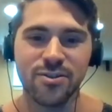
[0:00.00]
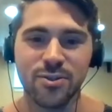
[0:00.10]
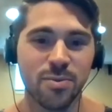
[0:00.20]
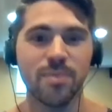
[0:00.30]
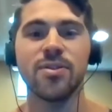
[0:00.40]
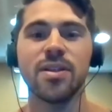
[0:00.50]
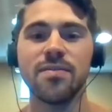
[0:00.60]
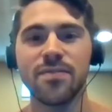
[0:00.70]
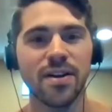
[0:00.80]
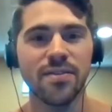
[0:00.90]
Those people
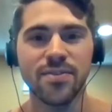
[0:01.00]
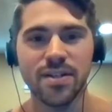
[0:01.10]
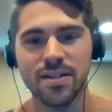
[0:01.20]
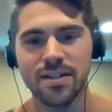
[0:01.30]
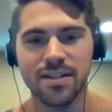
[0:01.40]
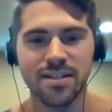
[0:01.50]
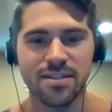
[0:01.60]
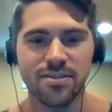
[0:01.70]
live forever. So